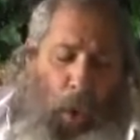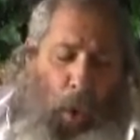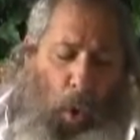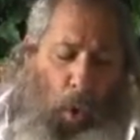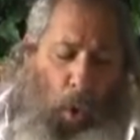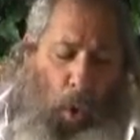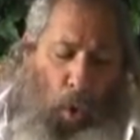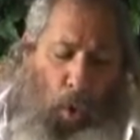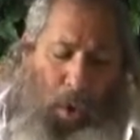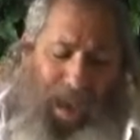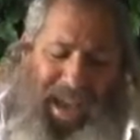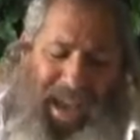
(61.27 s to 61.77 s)

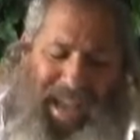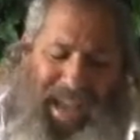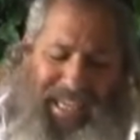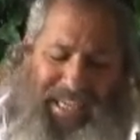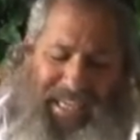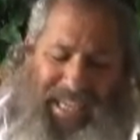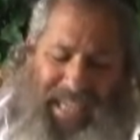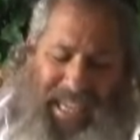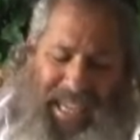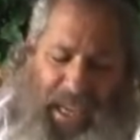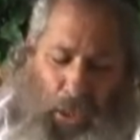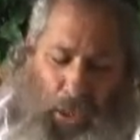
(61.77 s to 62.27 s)
who
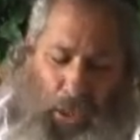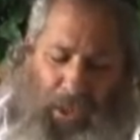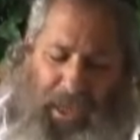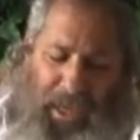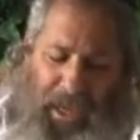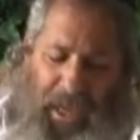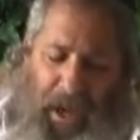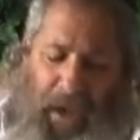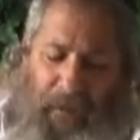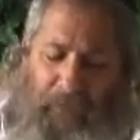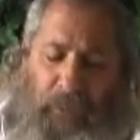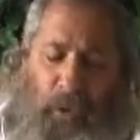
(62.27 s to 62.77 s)
is
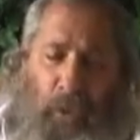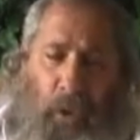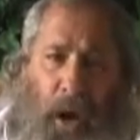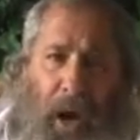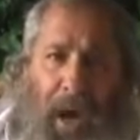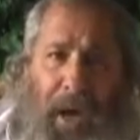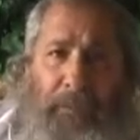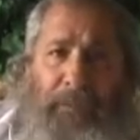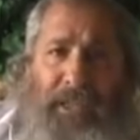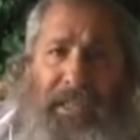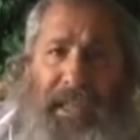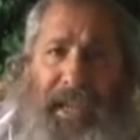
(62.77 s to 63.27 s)
guilty of
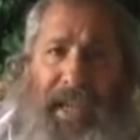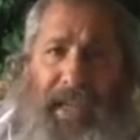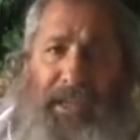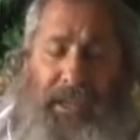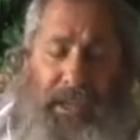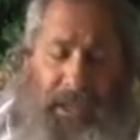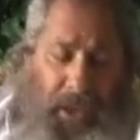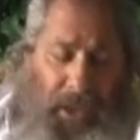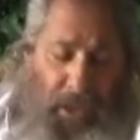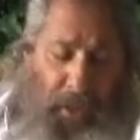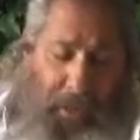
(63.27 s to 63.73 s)
crimes against